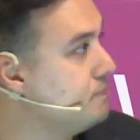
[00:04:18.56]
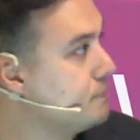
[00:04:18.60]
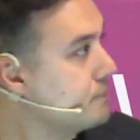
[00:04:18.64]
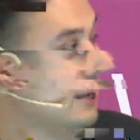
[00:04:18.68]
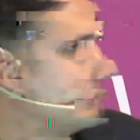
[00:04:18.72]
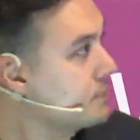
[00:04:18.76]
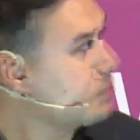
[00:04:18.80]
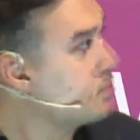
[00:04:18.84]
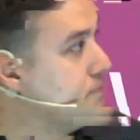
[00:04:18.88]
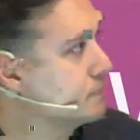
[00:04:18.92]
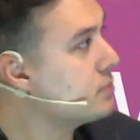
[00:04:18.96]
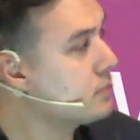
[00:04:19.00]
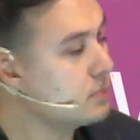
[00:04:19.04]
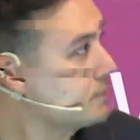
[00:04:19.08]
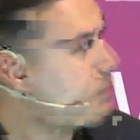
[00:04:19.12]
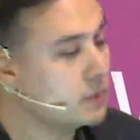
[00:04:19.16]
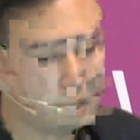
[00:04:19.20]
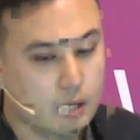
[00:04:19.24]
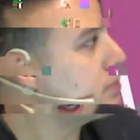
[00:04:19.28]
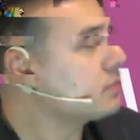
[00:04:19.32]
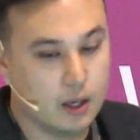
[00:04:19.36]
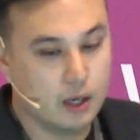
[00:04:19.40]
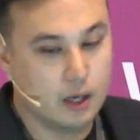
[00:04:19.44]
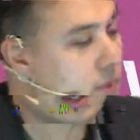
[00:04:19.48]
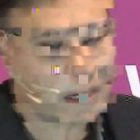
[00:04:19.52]
CSV
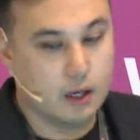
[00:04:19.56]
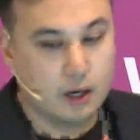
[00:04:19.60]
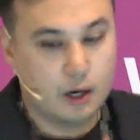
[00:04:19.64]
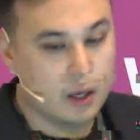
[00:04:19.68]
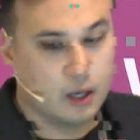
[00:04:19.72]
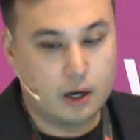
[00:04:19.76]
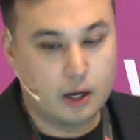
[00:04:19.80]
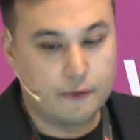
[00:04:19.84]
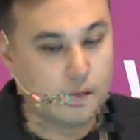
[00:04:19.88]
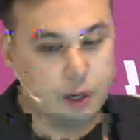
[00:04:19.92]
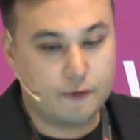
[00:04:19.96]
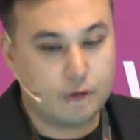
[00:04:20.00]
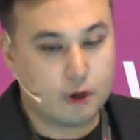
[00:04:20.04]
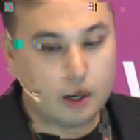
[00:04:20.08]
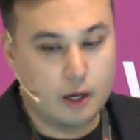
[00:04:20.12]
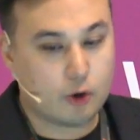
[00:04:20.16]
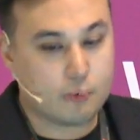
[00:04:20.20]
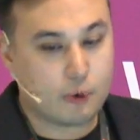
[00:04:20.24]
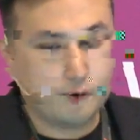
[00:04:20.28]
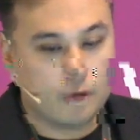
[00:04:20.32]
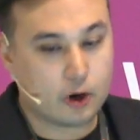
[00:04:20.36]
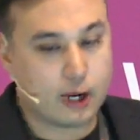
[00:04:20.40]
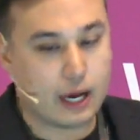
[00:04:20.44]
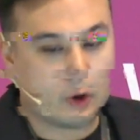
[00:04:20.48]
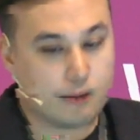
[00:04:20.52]
there.
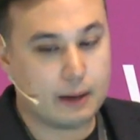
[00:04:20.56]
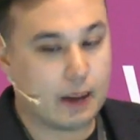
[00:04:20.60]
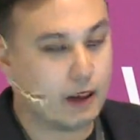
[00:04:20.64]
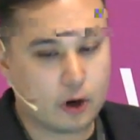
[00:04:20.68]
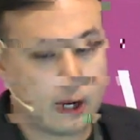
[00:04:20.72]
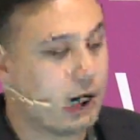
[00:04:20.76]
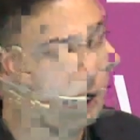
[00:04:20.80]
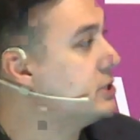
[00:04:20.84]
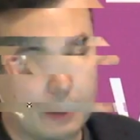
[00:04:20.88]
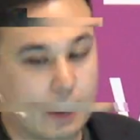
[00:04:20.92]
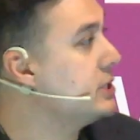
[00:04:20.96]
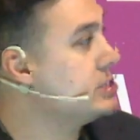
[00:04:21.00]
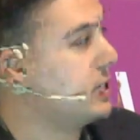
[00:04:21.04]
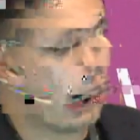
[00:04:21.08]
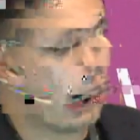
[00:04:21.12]
And what's really